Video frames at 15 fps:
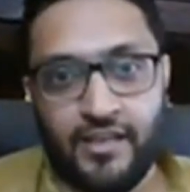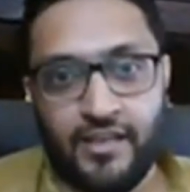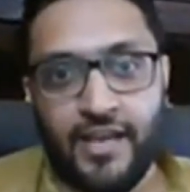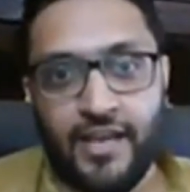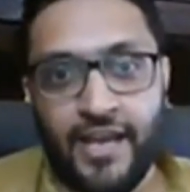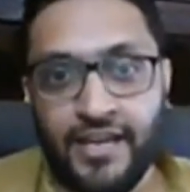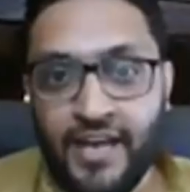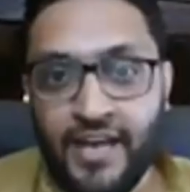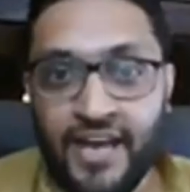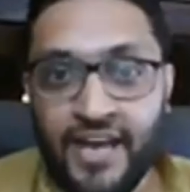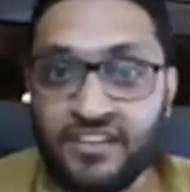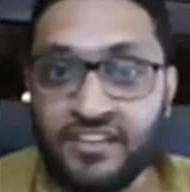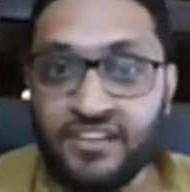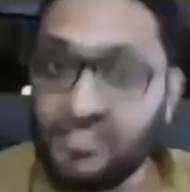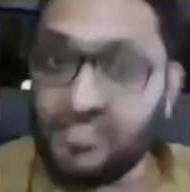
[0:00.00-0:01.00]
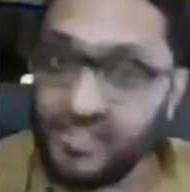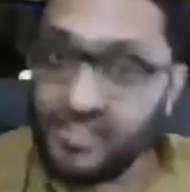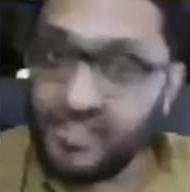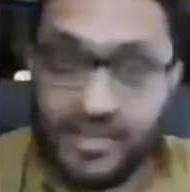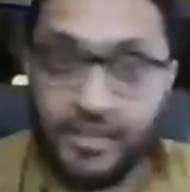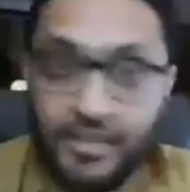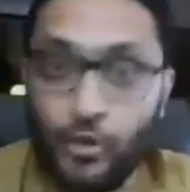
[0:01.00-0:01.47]
and I still
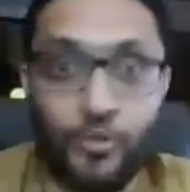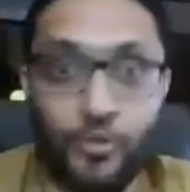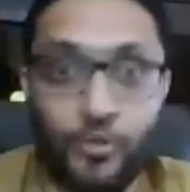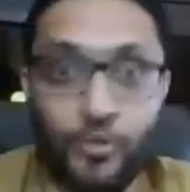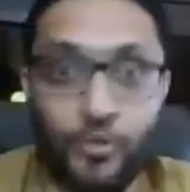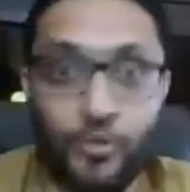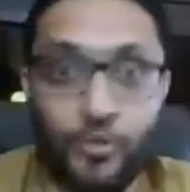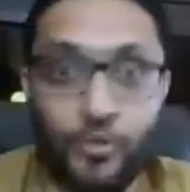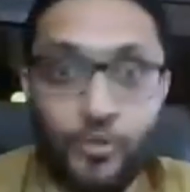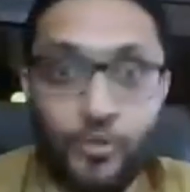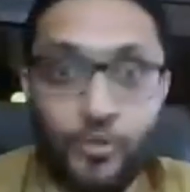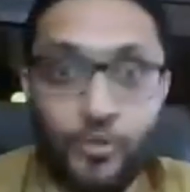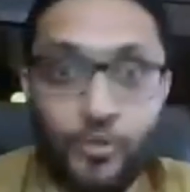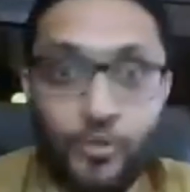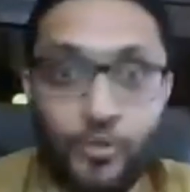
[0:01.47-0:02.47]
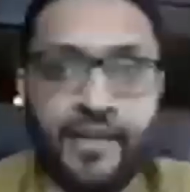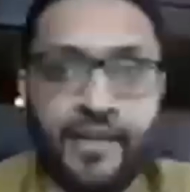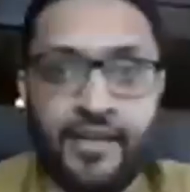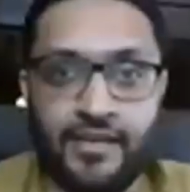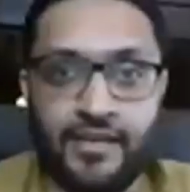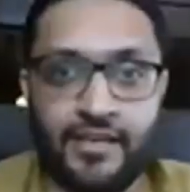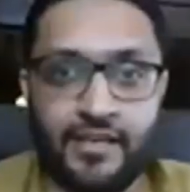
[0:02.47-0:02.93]
don't day trade every day
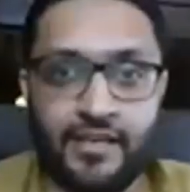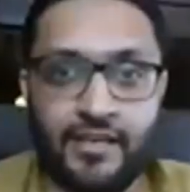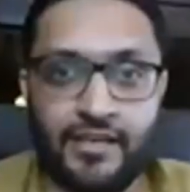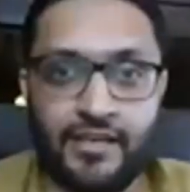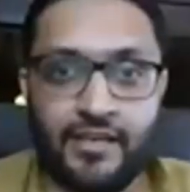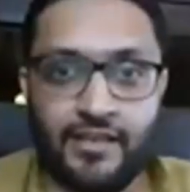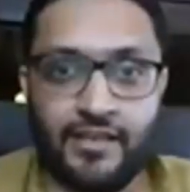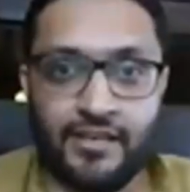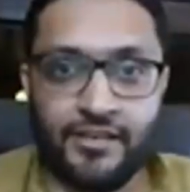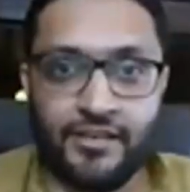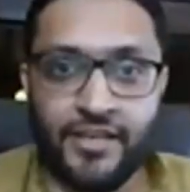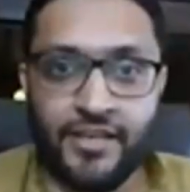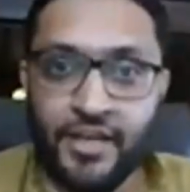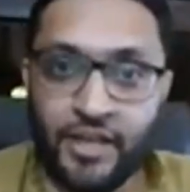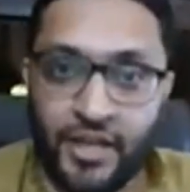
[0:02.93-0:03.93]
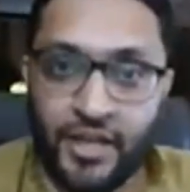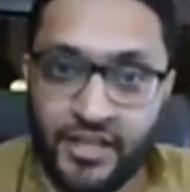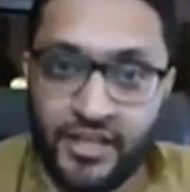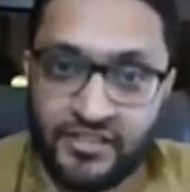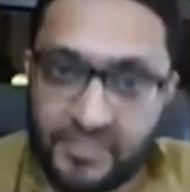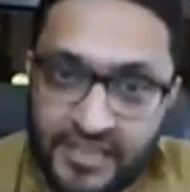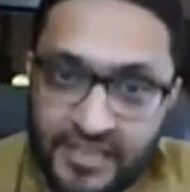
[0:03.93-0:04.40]
Day
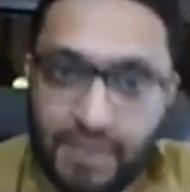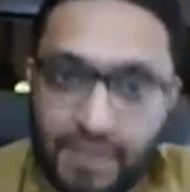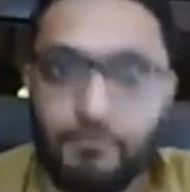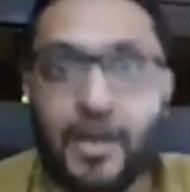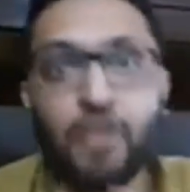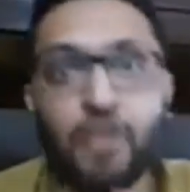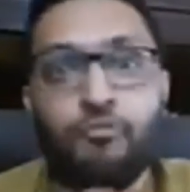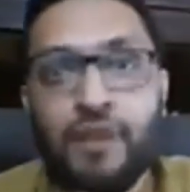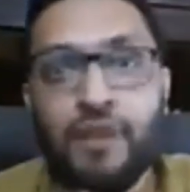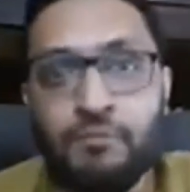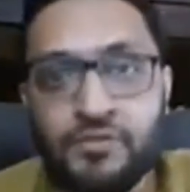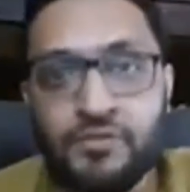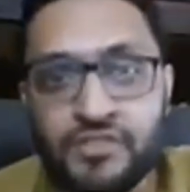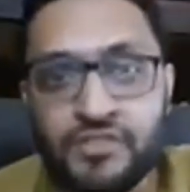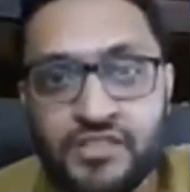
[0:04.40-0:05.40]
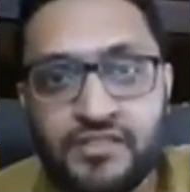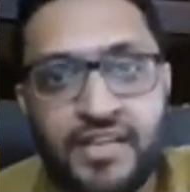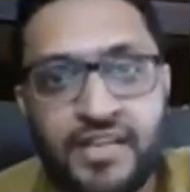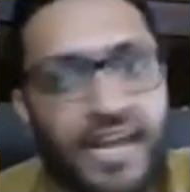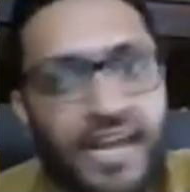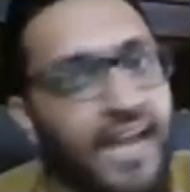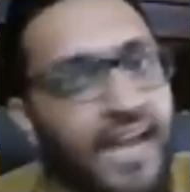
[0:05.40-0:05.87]
trading is still a part of my business.
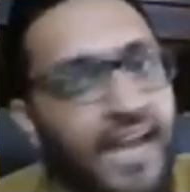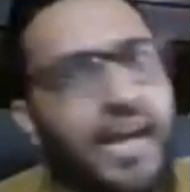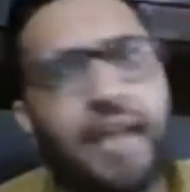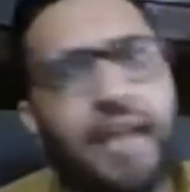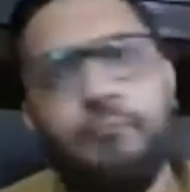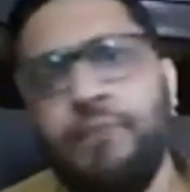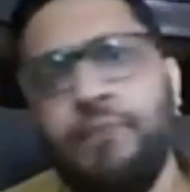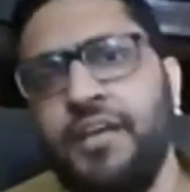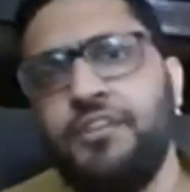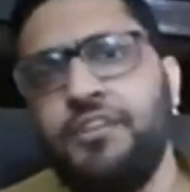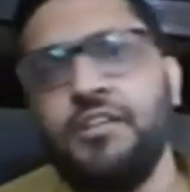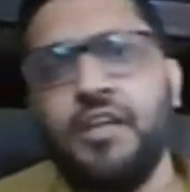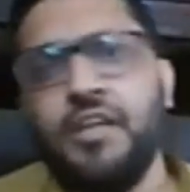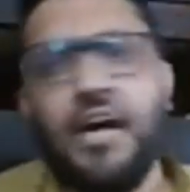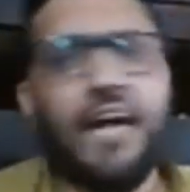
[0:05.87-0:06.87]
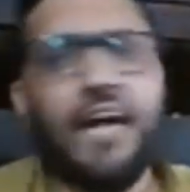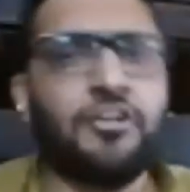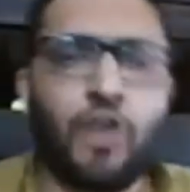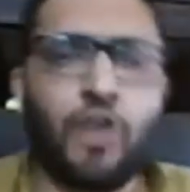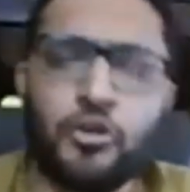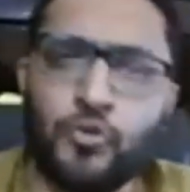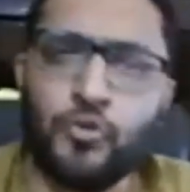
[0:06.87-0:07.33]
And I meet, I
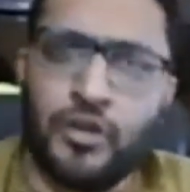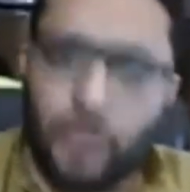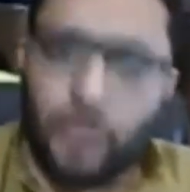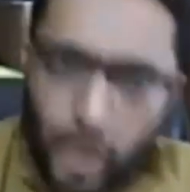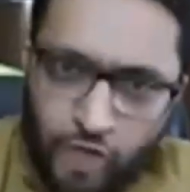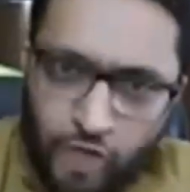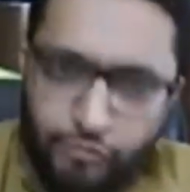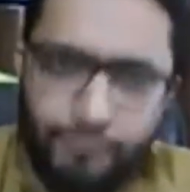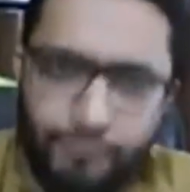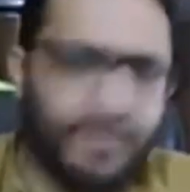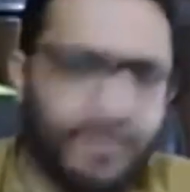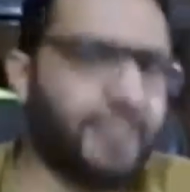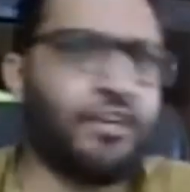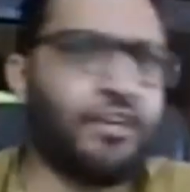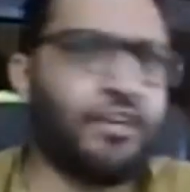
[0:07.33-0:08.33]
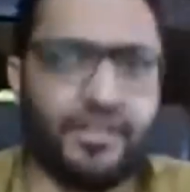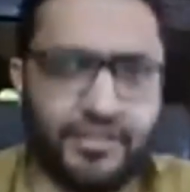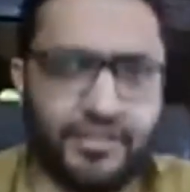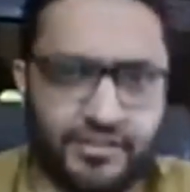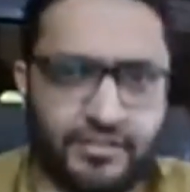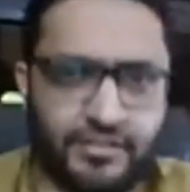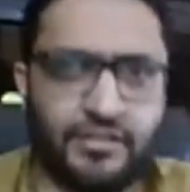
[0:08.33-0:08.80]
talk to a lot of big
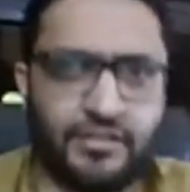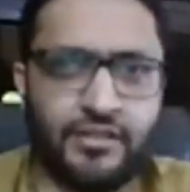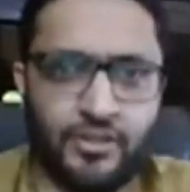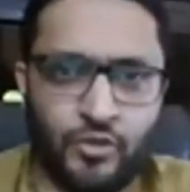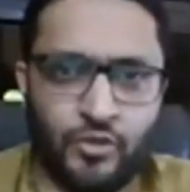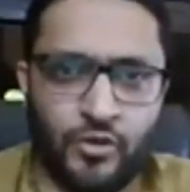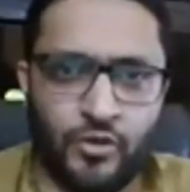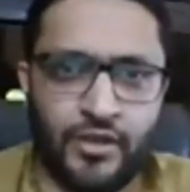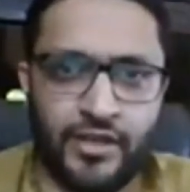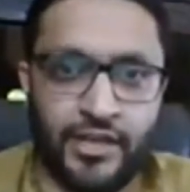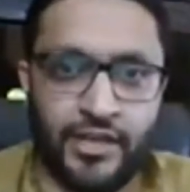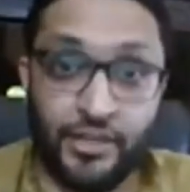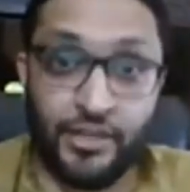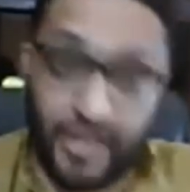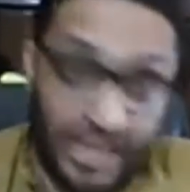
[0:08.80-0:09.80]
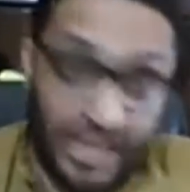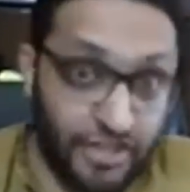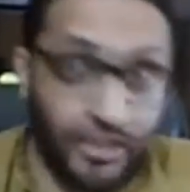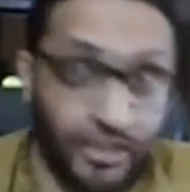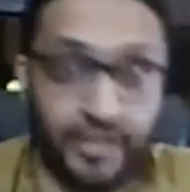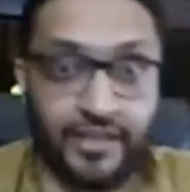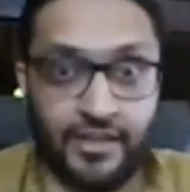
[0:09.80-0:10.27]
traders, you know,
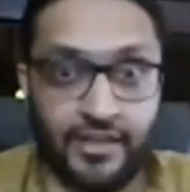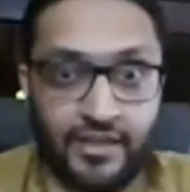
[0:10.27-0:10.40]
internationally.